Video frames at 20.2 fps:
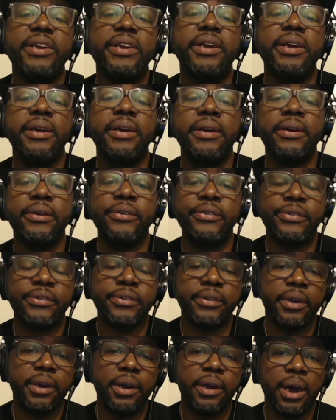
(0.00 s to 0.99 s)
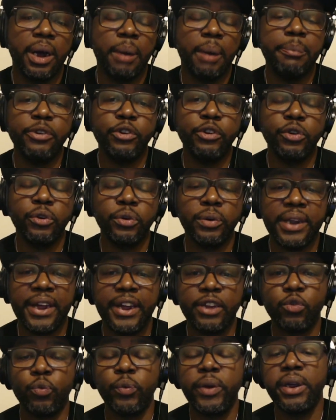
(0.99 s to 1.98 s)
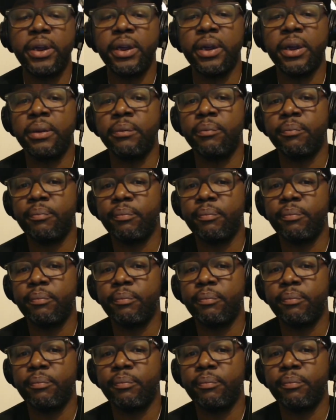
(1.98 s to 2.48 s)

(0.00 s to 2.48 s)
years up until last weekend,